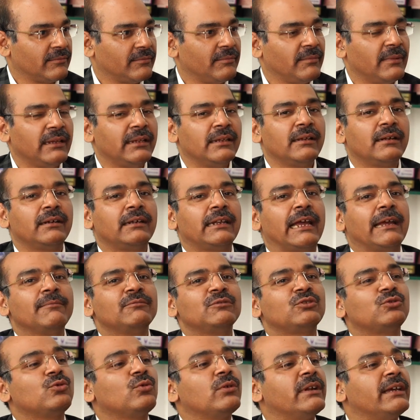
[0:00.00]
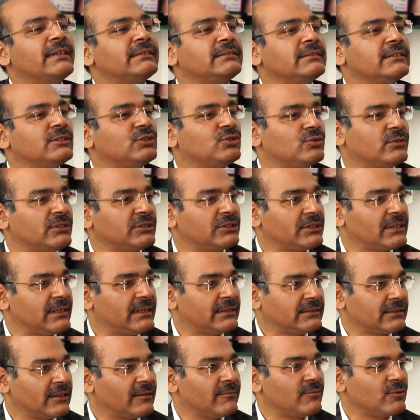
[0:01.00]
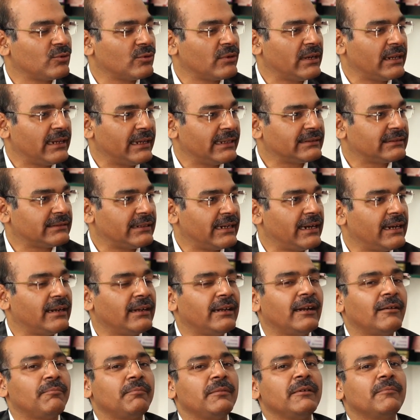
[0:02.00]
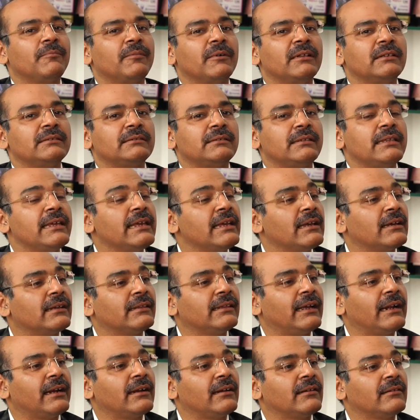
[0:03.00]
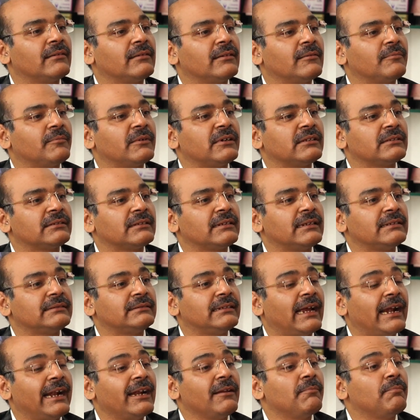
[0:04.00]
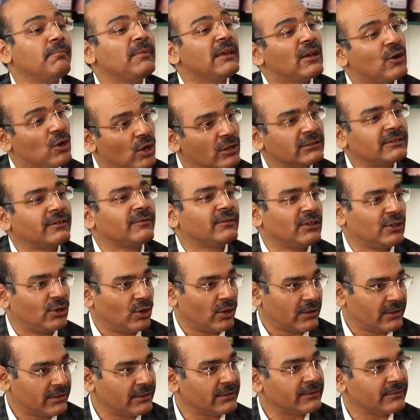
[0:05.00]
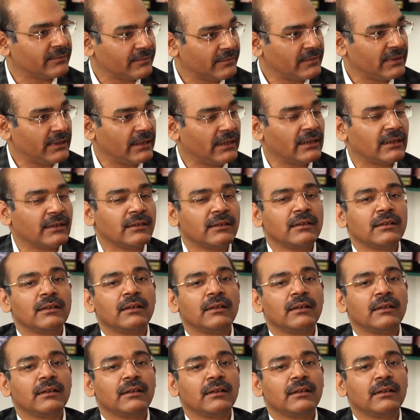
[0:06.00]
Many a times today's situation has come to an extent that people think that the person has died because of the doctor. Yeah?